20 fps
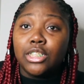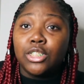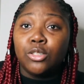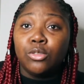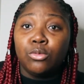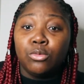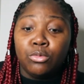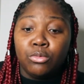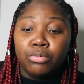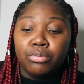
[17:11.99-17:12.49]

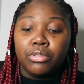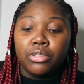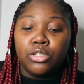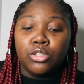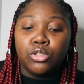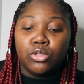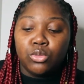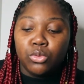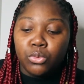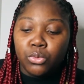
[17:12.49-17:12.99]
to
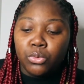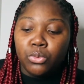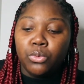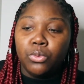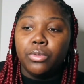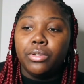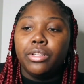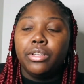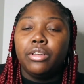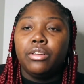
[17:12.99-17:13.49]
pursue
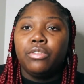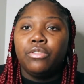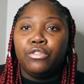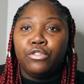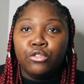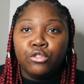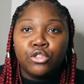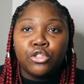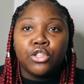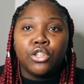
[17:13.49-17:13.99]

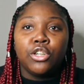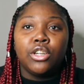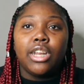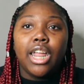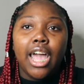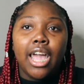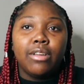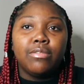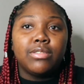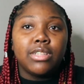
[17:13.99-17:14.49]
future
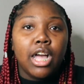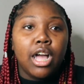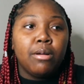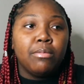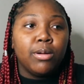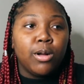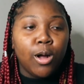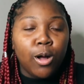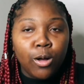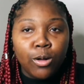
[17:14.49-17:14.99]

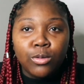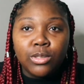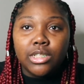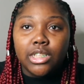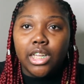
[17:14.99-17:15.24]
lifetime goals.